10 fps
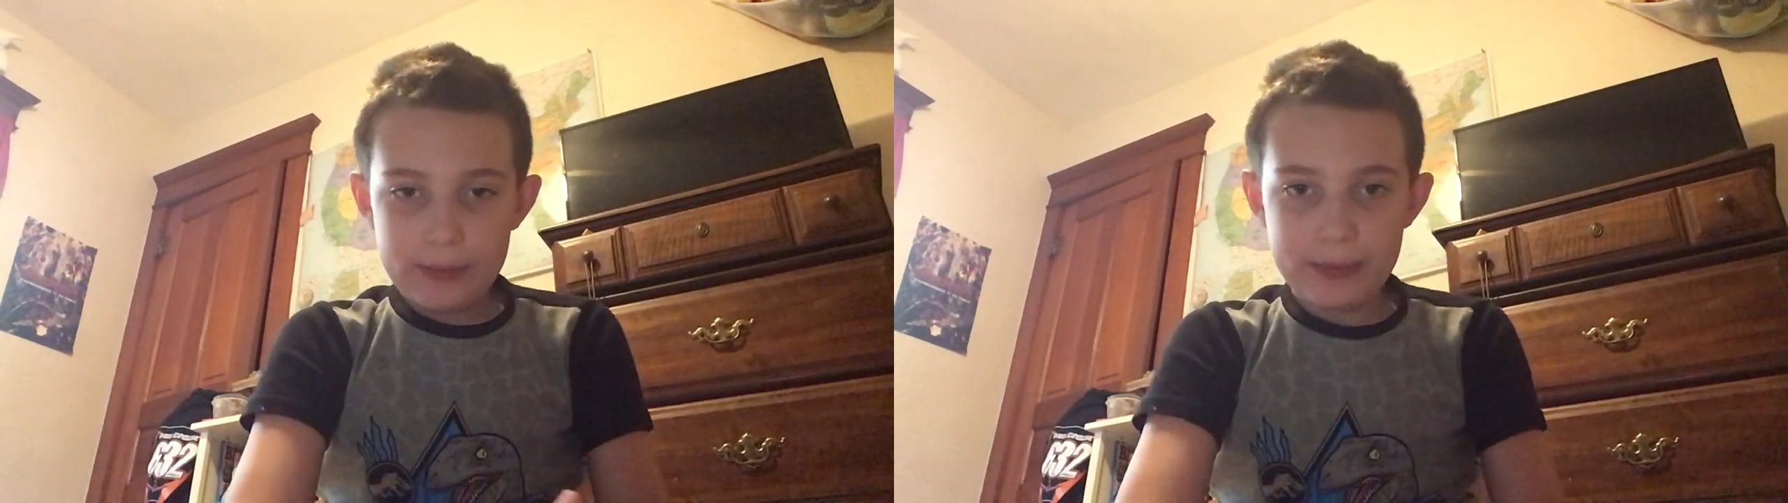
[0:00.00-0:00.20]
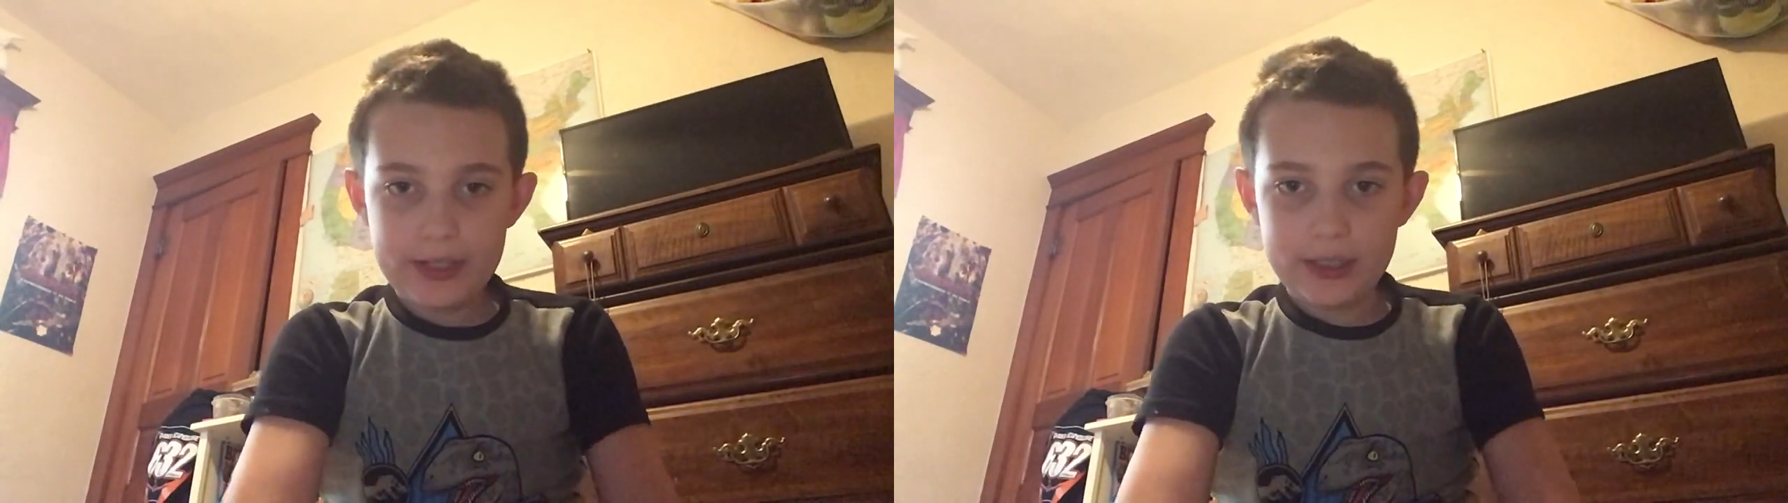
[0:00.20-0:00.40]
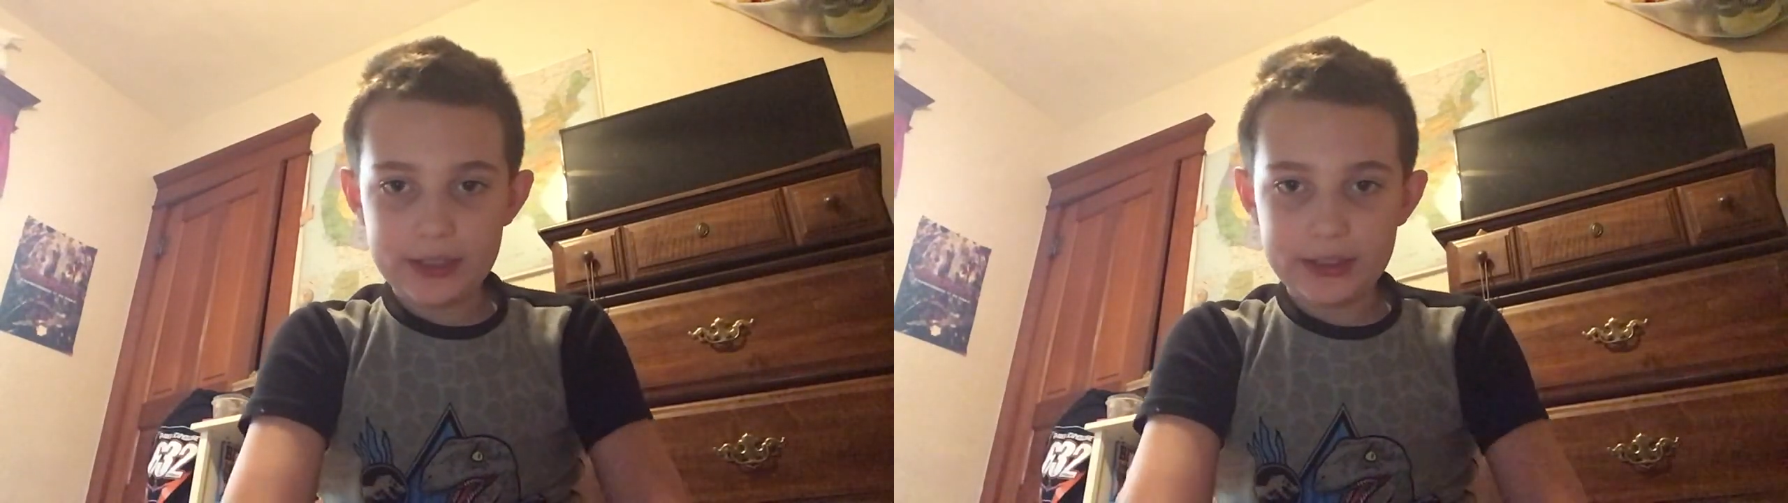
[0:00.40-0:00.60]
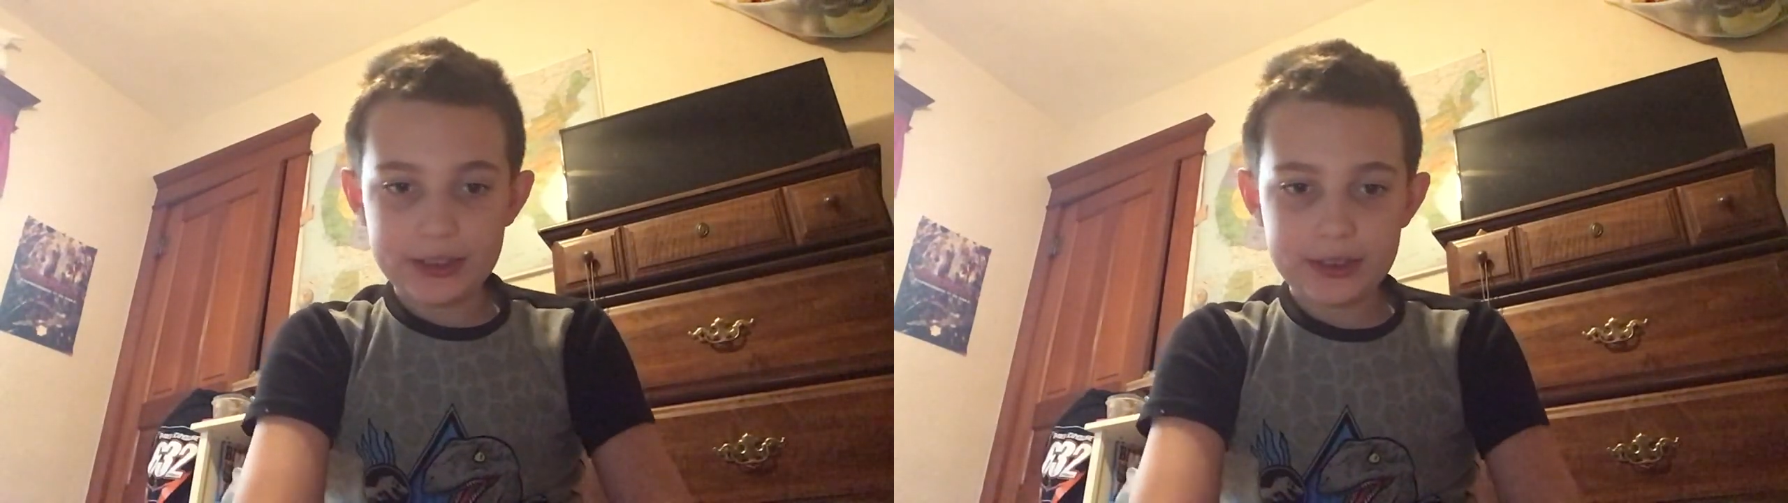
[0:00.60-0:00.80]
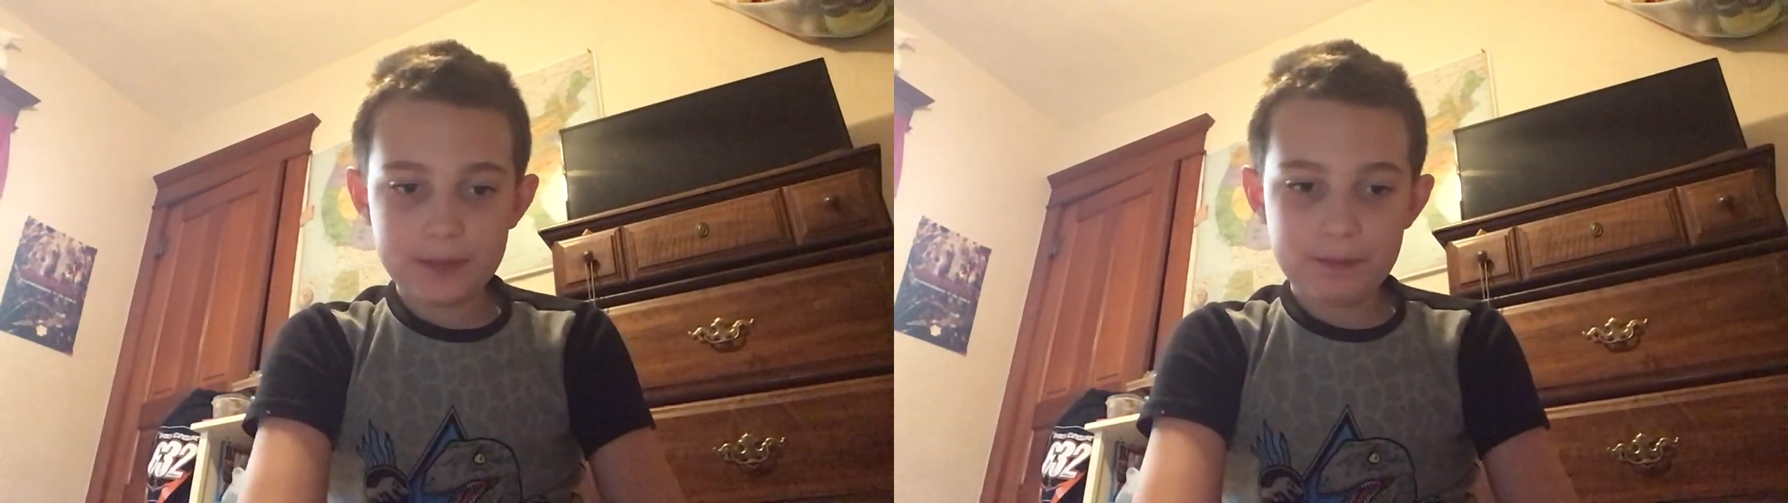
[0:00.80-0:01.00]

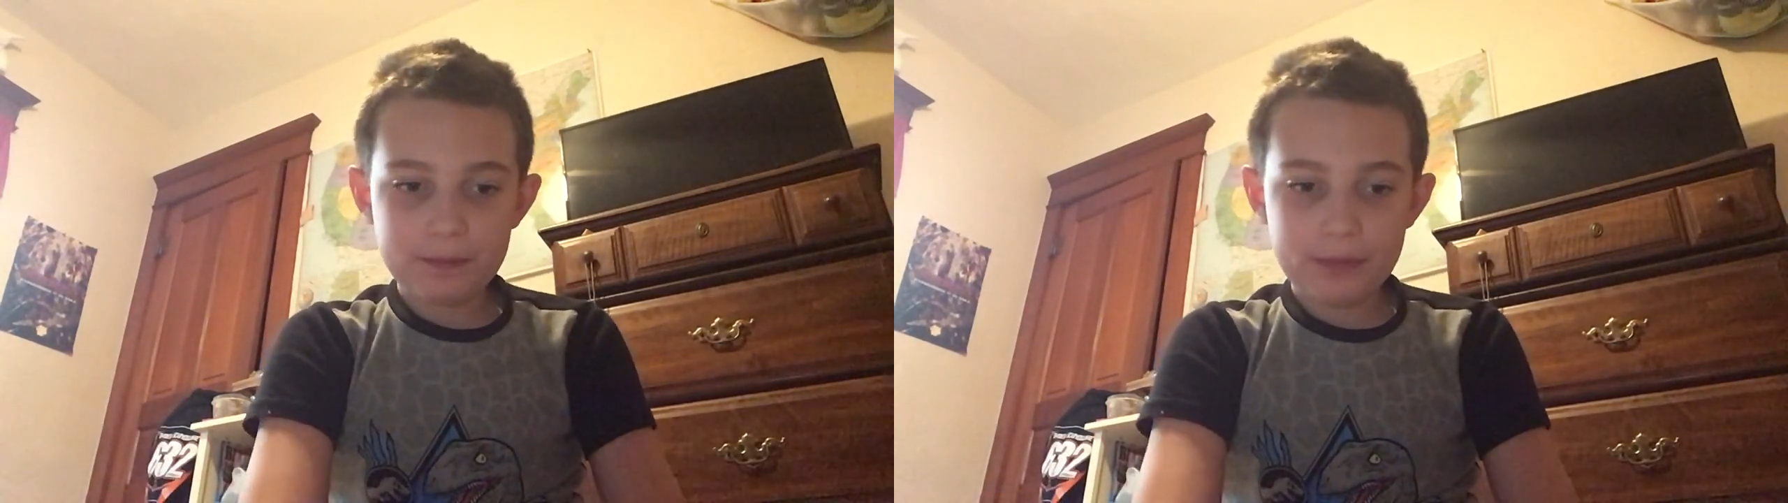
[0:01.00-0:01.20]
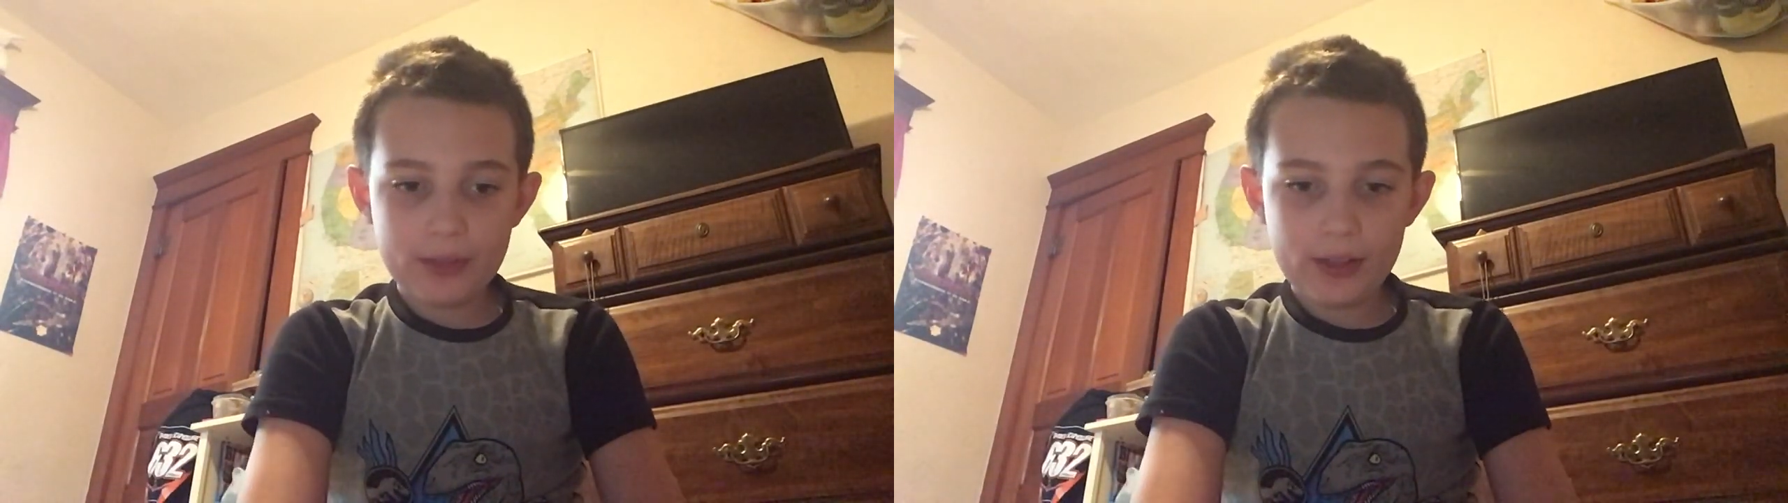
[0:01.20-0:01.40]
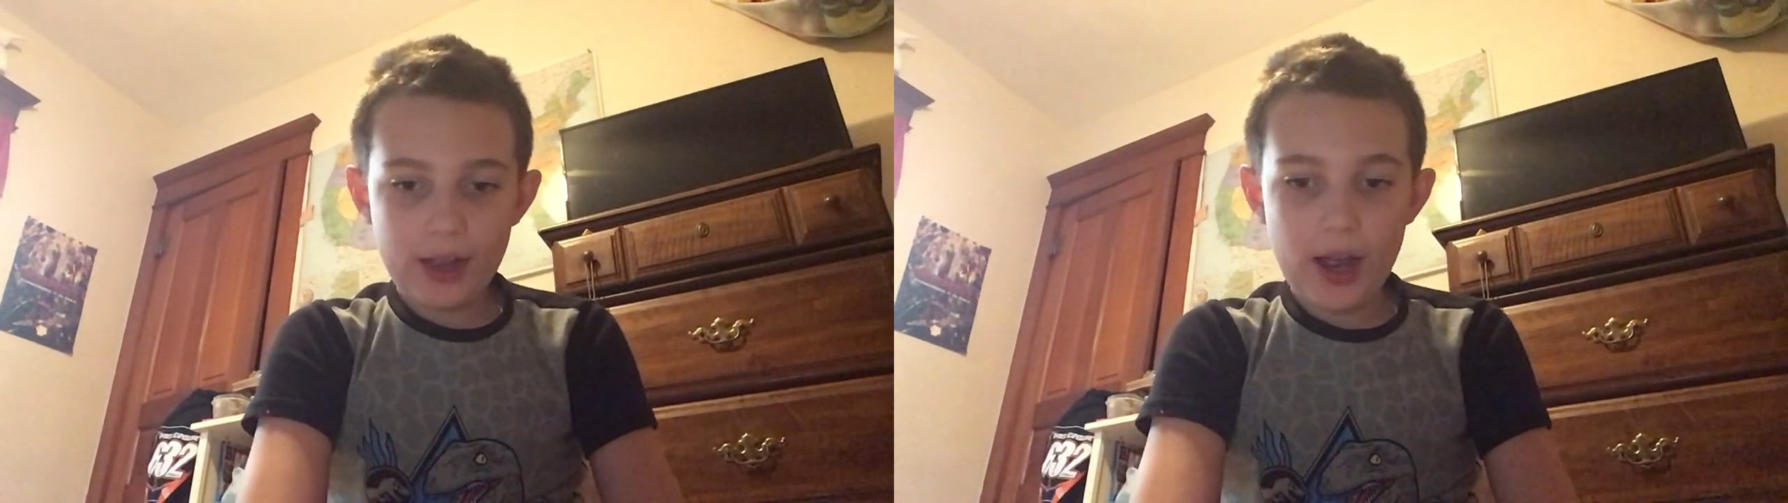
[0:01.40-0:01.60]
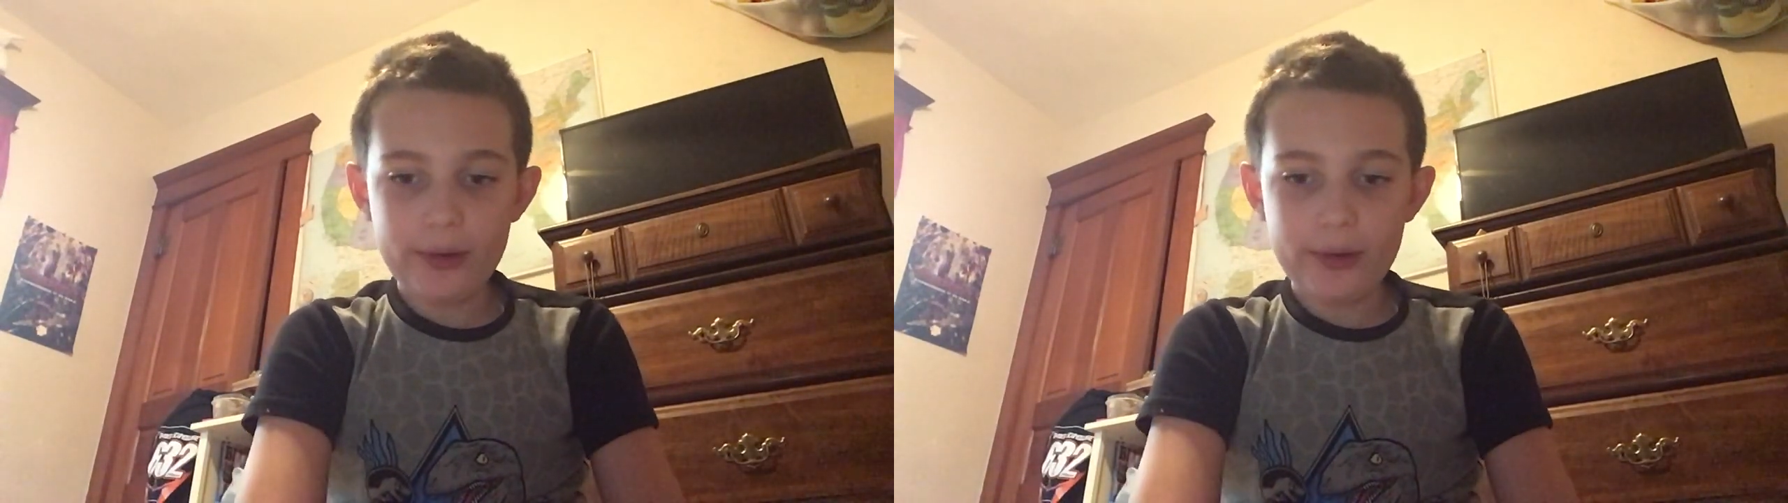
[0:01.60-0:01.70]
because I